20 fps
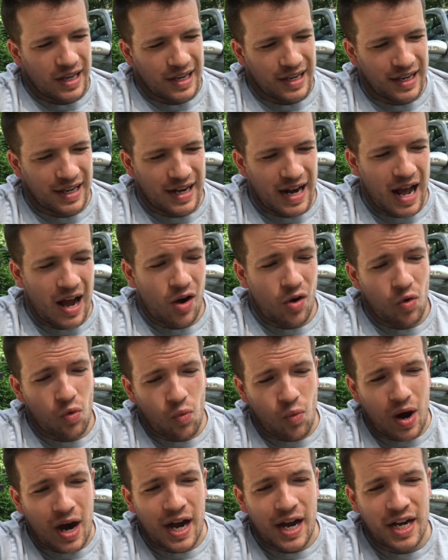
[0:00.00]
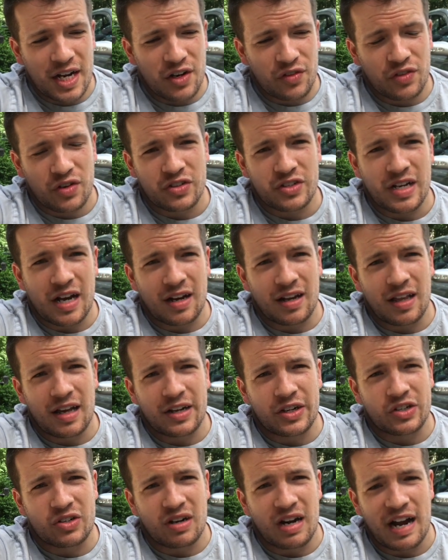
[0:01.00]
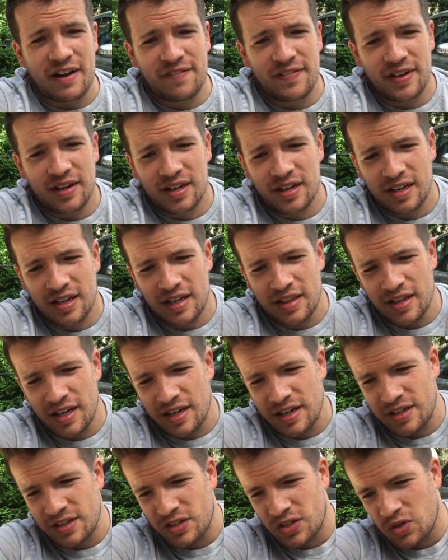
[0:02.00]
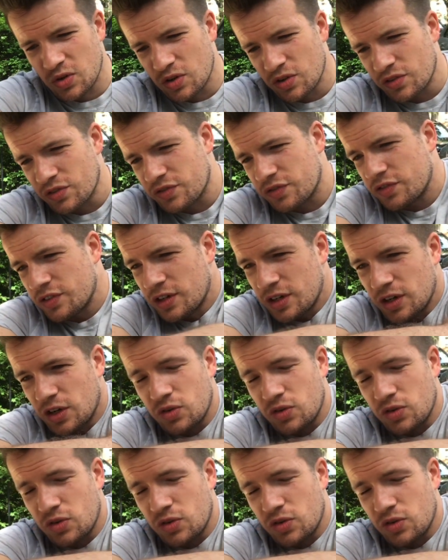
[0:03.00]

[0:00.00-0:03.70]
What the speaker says: get out wide if there's not a lot of traffic and then sort of